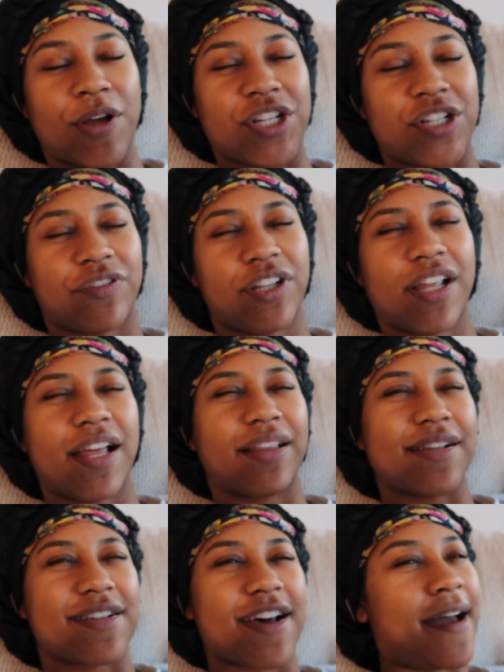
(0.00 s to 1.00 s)
I just feel
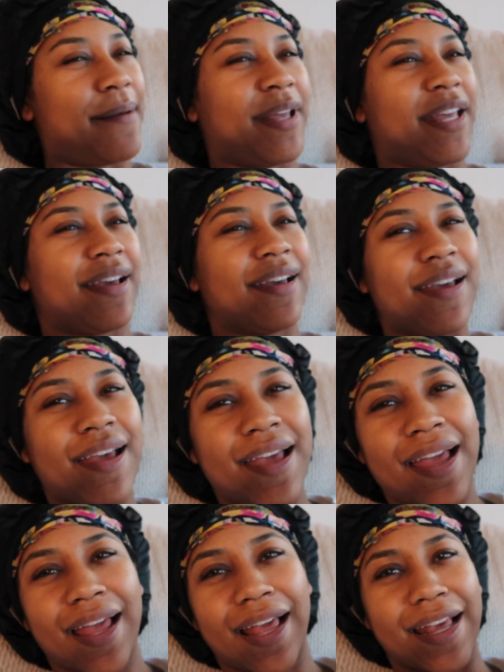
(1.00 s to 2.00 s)
like the timing
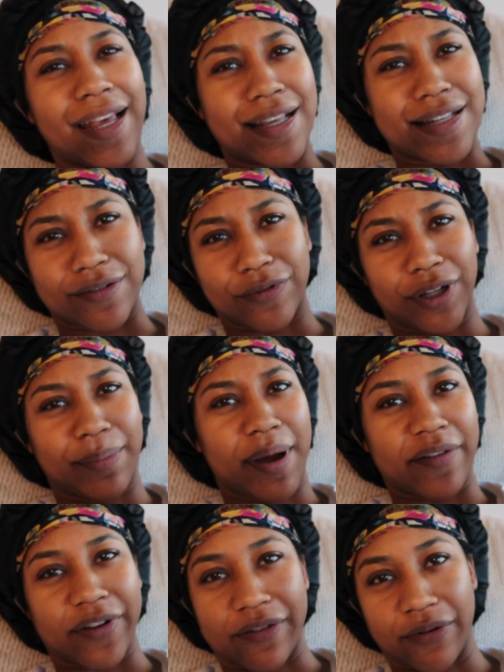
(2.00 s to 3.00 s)
isn't really
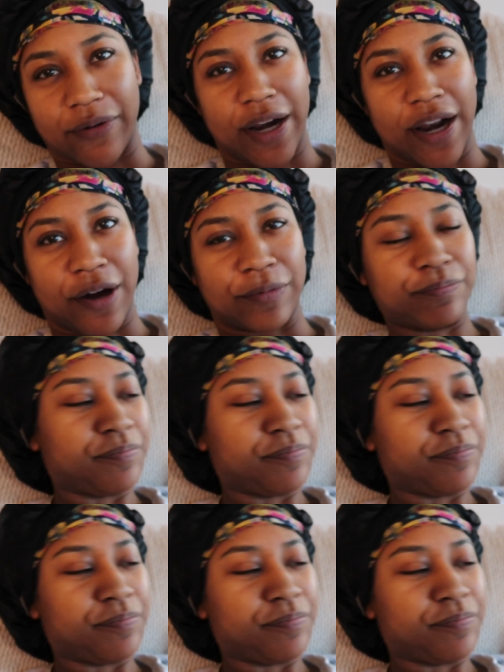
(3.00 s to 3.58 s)
my favorite right now.